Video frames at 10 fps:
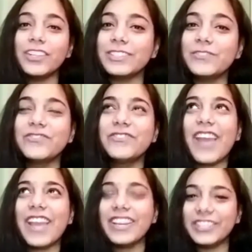a
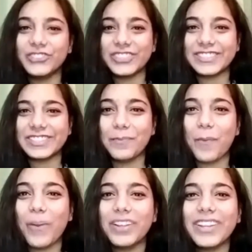very interesting
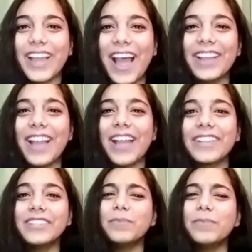sport, and I
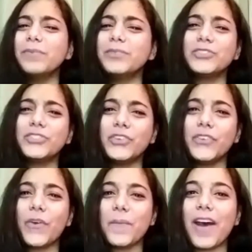think people just
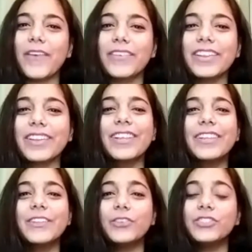don't know about it.
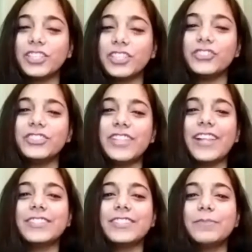So Ginny, just
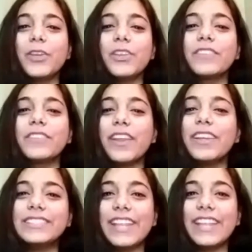tell us, because
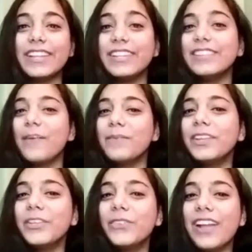figure skating is
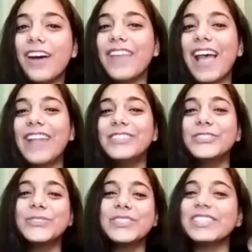something you loved and
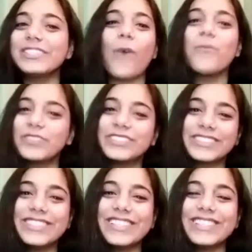shooting is
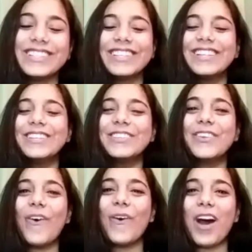obviously
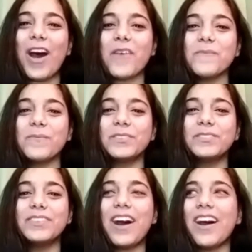so a
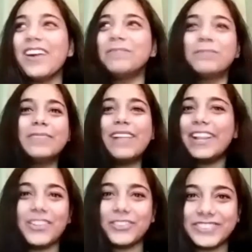
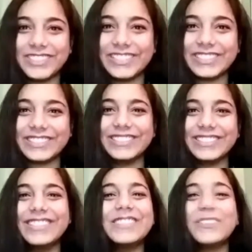blend of it.
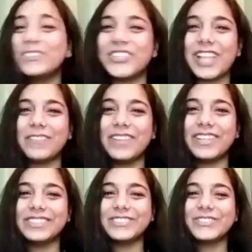So just
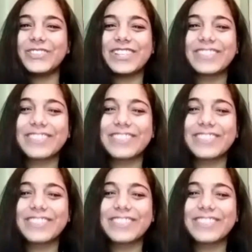explain it to us.